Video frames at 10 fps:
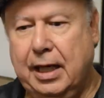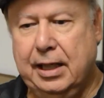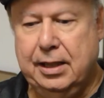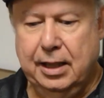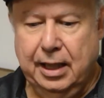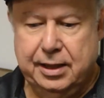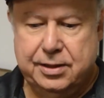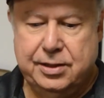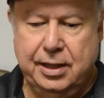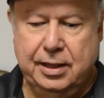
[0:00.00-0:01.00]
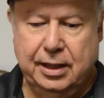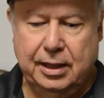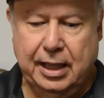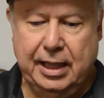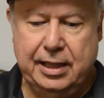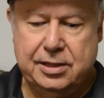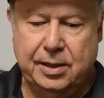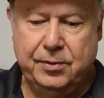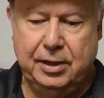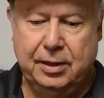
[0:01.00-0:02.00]
I could see that I had
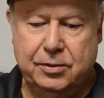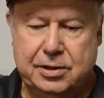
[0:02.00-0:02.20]
something that was